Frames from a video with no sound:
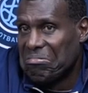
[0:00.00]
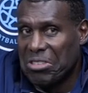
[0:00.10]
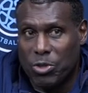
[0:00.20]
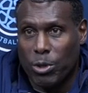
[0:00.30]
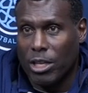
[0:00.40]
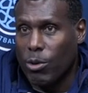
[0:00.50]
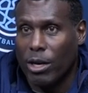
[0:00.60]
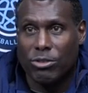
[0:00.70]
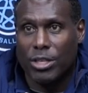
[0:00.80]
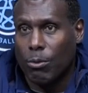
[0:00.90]
doesn't really quite
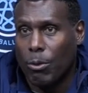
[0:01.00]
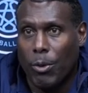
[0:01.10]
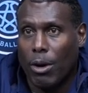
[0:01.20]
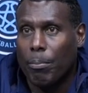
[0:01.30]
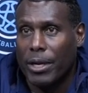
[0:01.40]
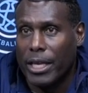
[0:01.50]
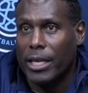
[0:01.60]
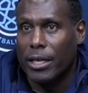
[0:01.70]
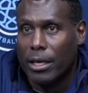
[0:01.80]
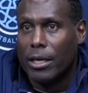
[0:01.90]
understand what we want, but
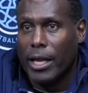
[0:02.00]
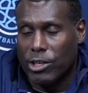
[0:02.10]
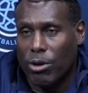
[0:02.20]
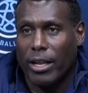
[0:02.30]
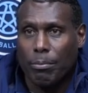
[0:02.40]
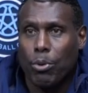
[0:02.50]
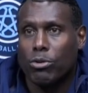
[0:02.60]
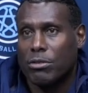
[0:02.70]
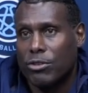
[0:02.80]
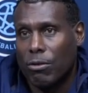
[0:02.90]
he tried to
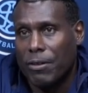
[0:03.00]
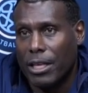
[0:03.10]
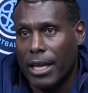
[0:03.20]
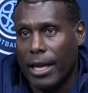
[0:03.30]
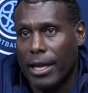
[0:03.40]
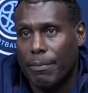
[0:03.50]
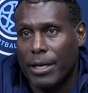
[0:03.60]
impose himself in the game.